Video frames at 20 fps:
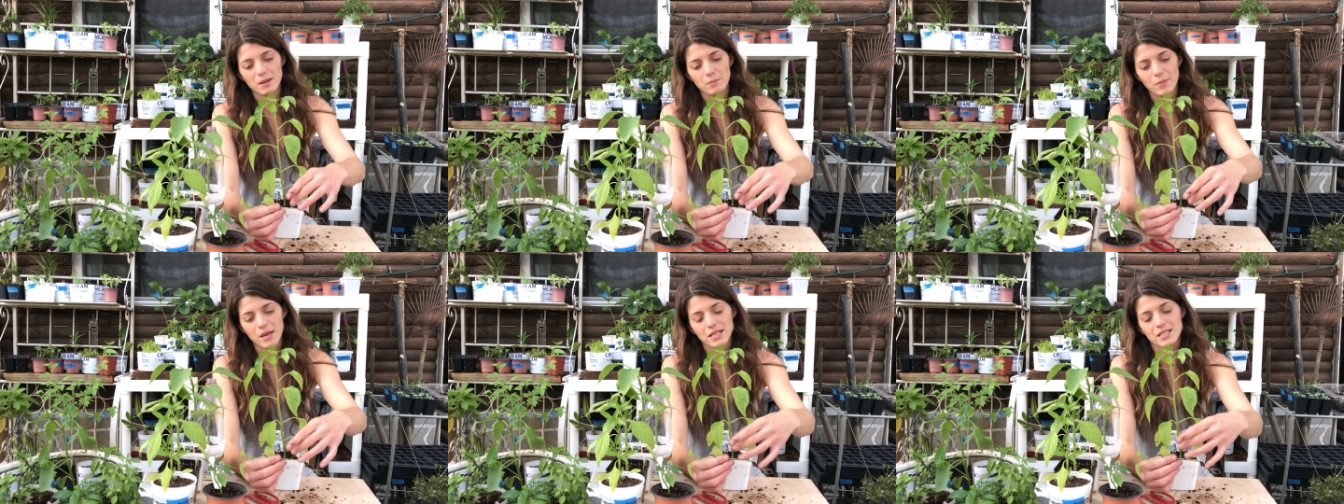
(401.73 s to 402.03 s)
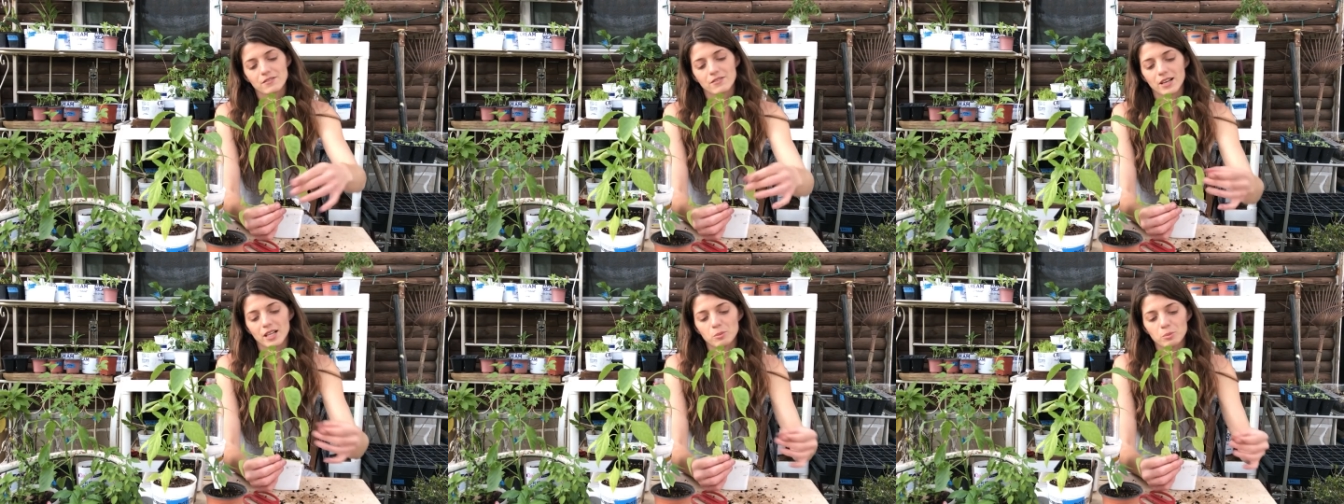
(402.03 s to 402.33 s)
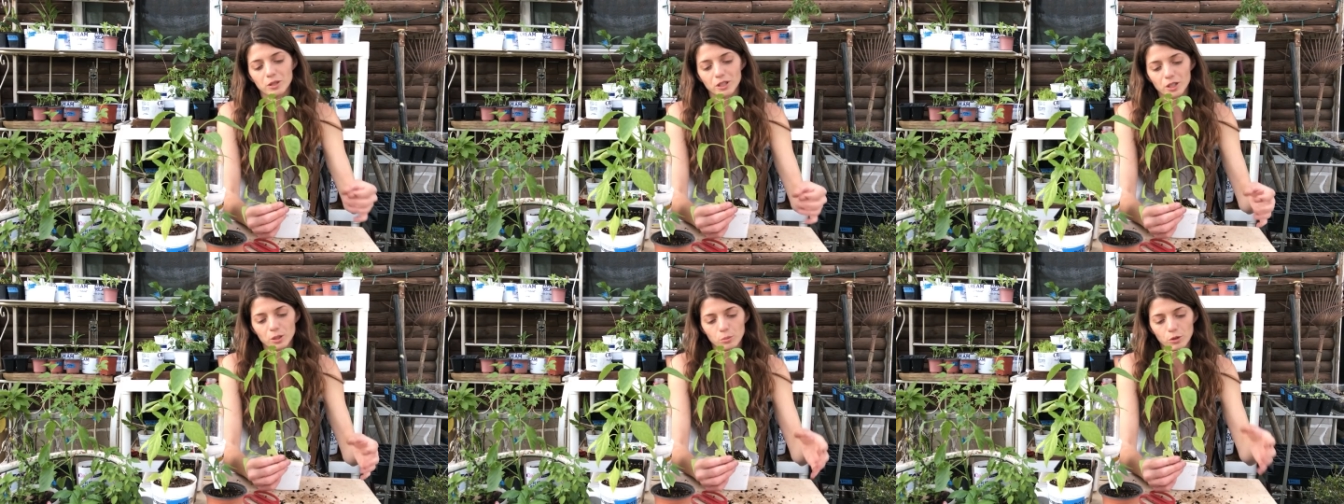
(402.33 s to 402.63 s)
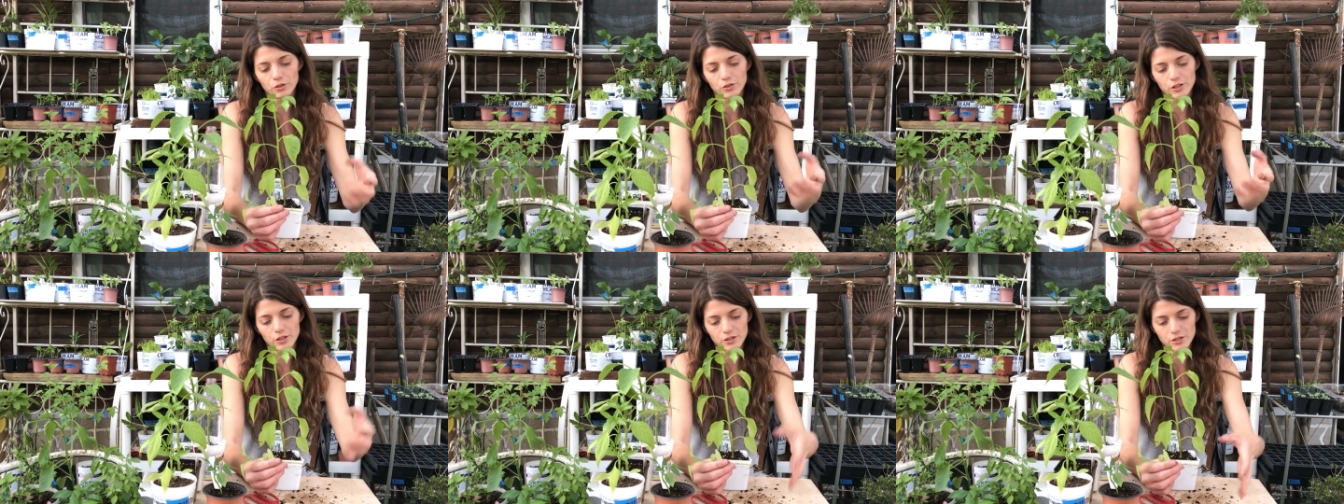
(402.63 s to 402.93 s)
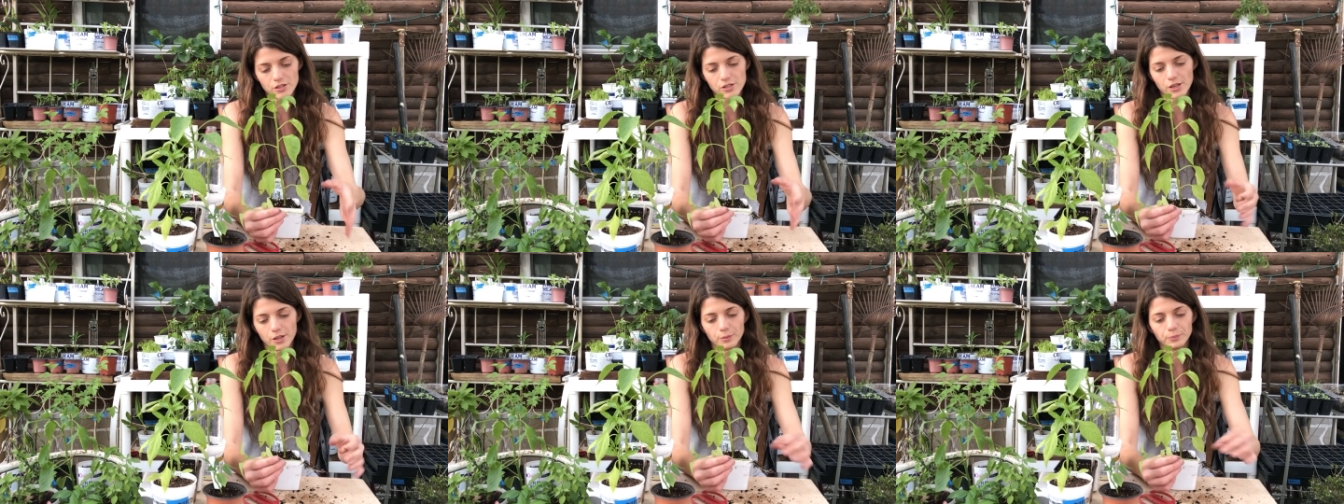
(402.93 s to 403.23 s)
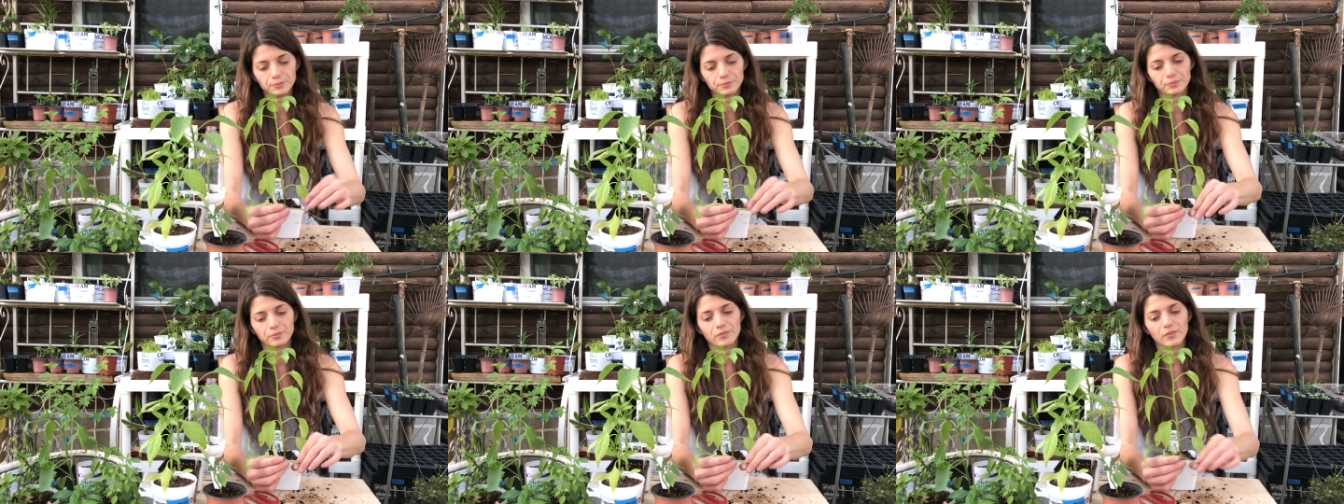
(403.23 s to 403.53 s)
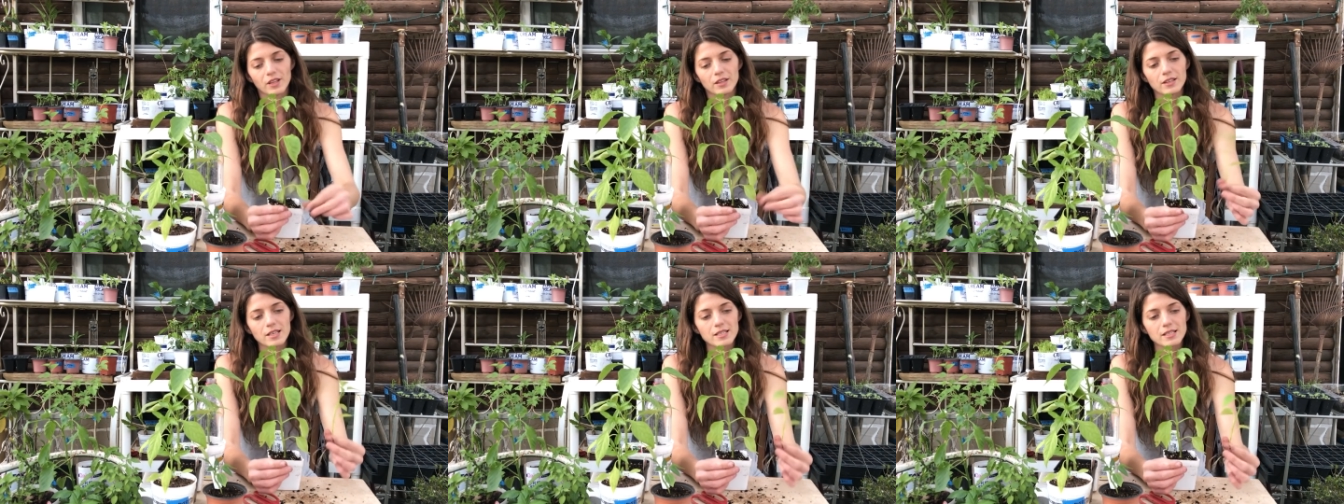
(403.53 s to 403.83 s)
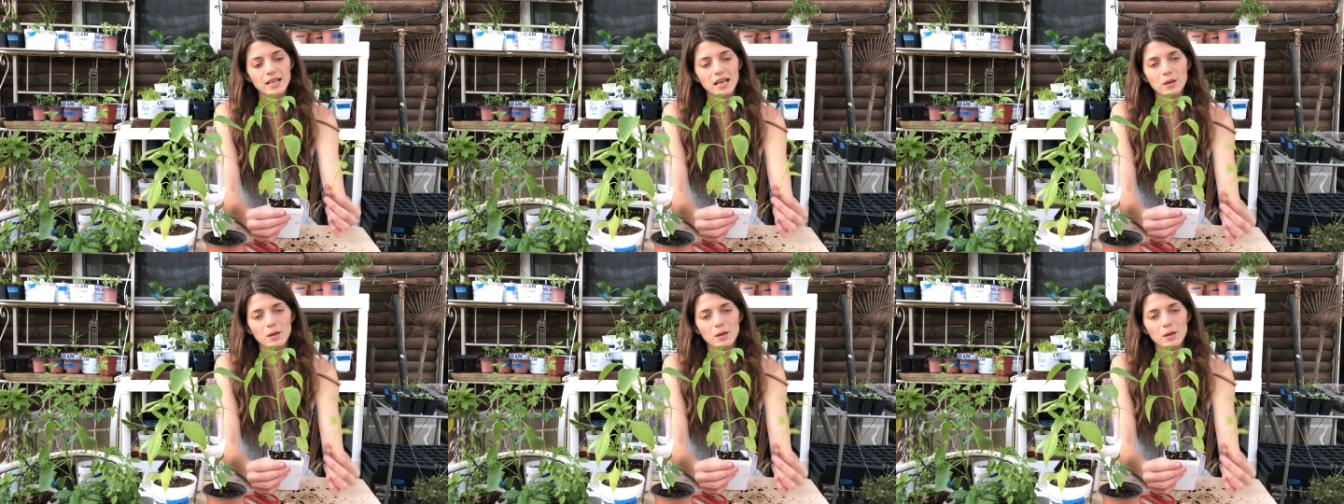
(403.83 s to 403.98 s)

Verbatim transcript: it may develop a little more roots. So this